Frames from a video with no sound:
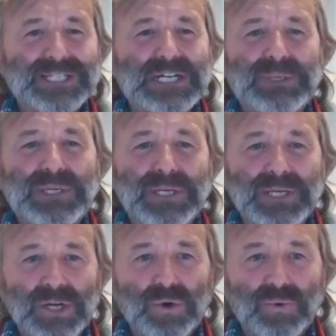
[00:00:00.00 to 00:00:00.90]
Tell me
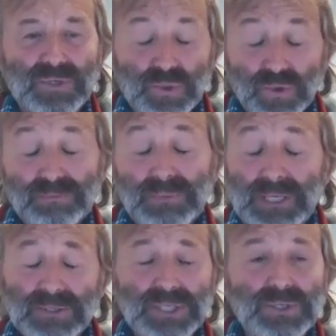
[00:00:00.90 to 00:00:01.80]
sort of
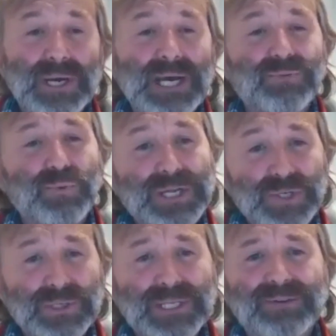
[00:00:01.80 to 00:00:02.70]
meals that you have. Where do
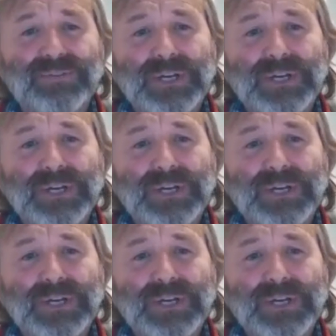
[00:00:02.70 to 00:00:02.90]
you live?